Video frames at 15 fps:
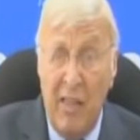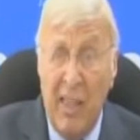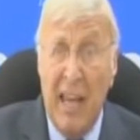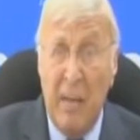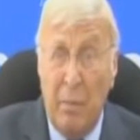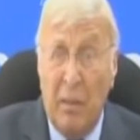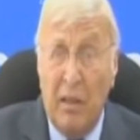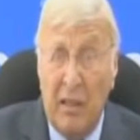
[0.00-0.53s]

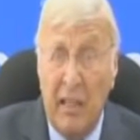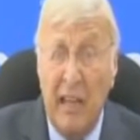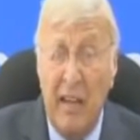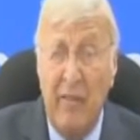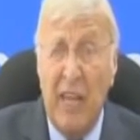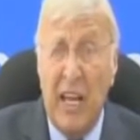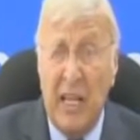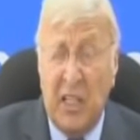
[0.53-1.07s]
they
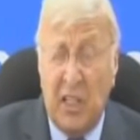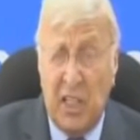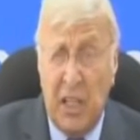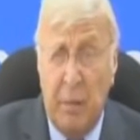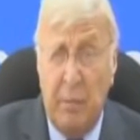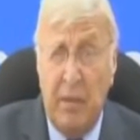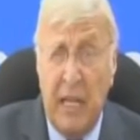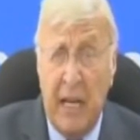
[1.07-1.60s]
believe, they
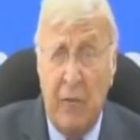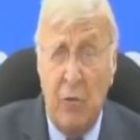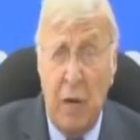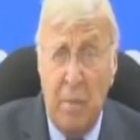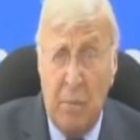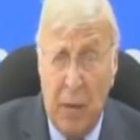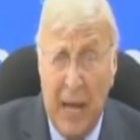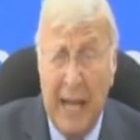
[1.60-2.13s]
accept, they
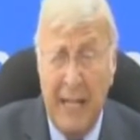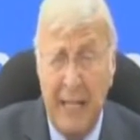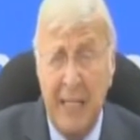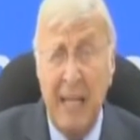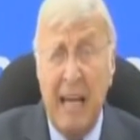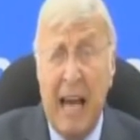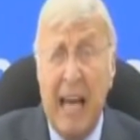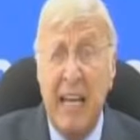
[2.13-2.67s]

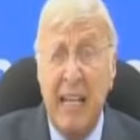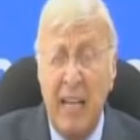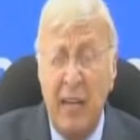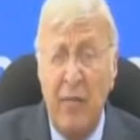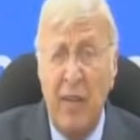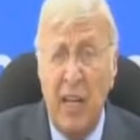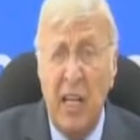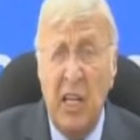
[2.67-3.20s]
repent, and
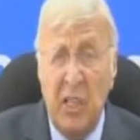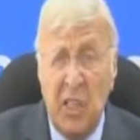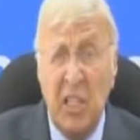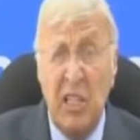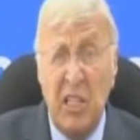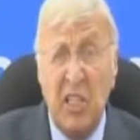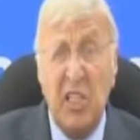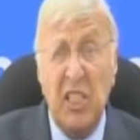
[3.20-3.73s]
Nineveh
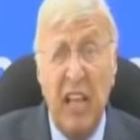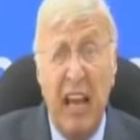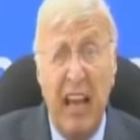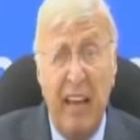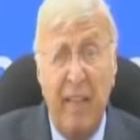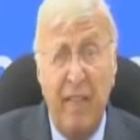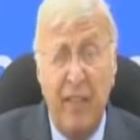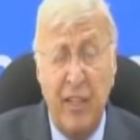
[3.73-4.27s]
is
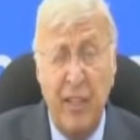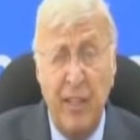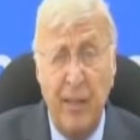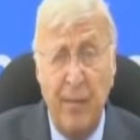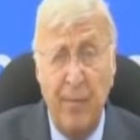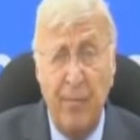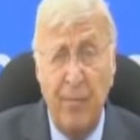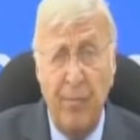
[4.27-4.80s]
saved.
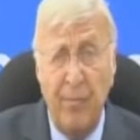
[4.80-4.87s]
